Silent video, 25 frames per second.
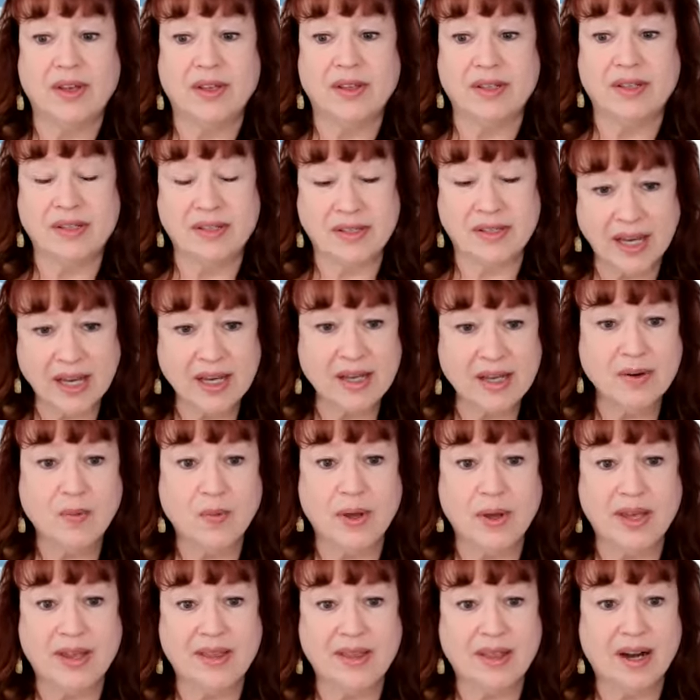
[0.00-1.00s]
The second
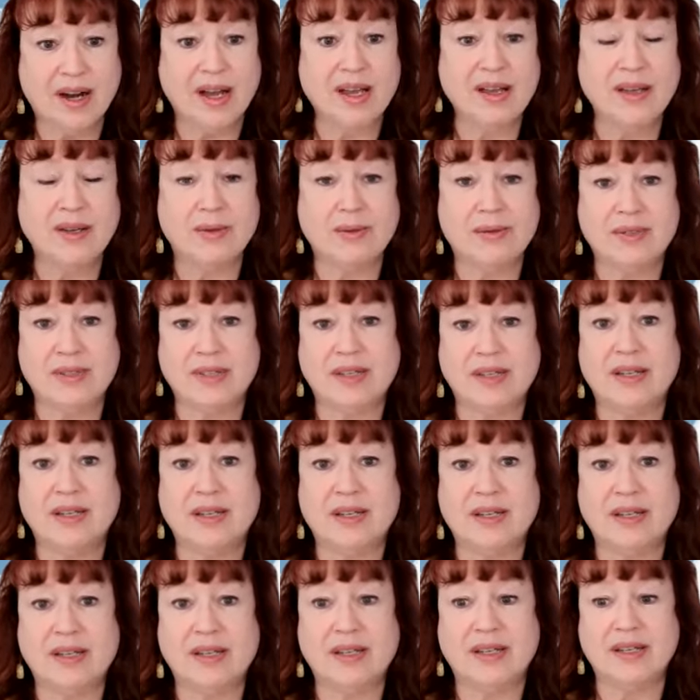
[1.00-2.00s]
way that I use it
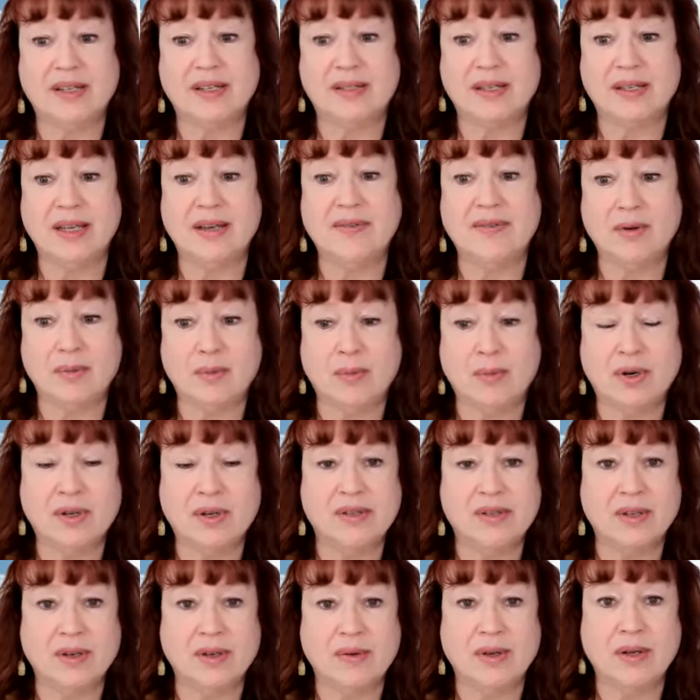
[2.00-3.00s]
is even more
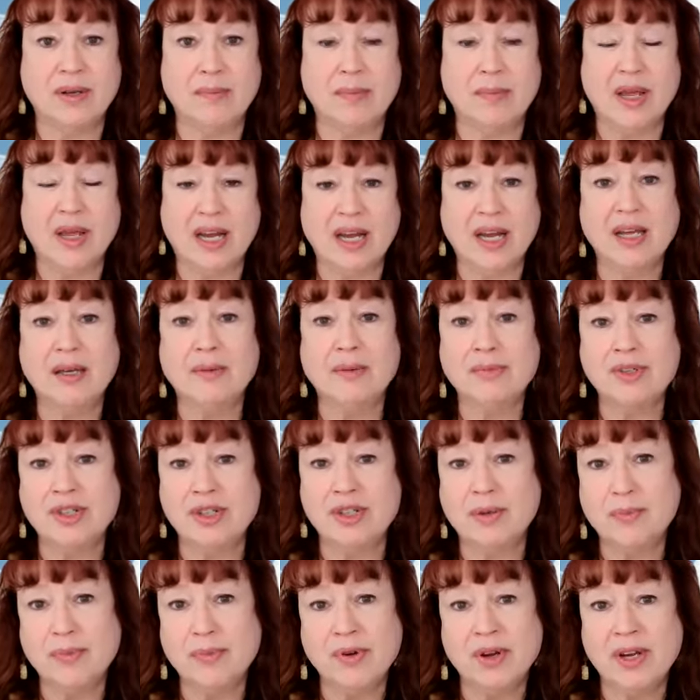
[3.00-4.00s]
so in
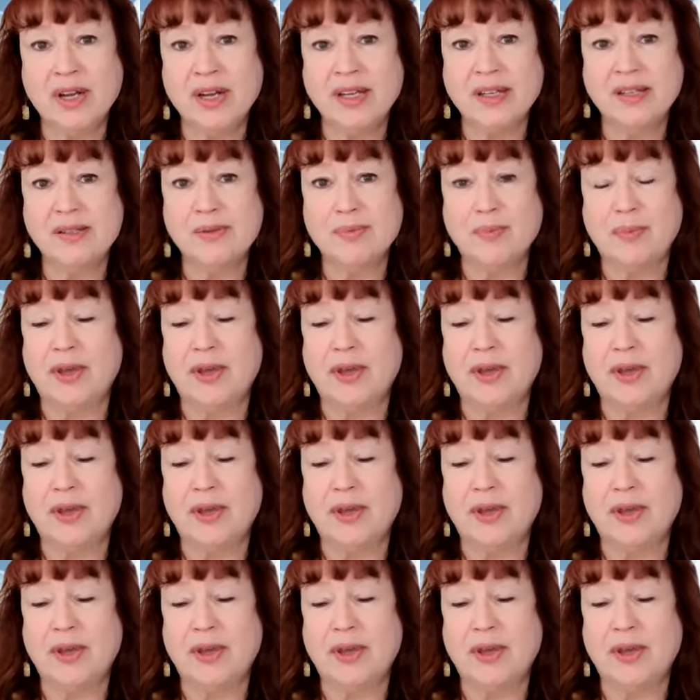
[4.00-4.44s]
mediumship readings,